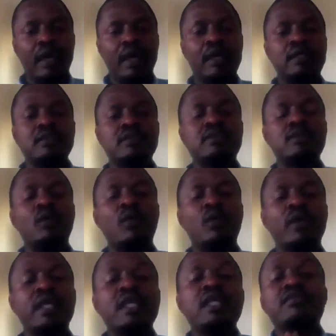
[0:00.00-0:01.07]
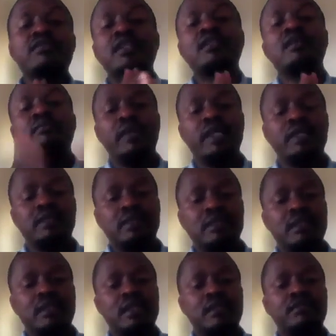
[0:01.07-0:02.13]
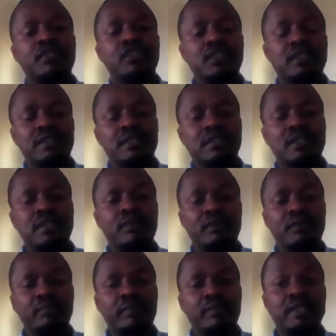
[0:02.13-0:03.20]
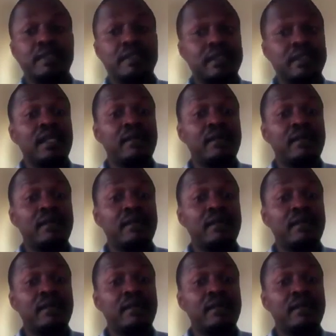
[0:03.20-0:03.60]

And so even the basic efficiency equipment is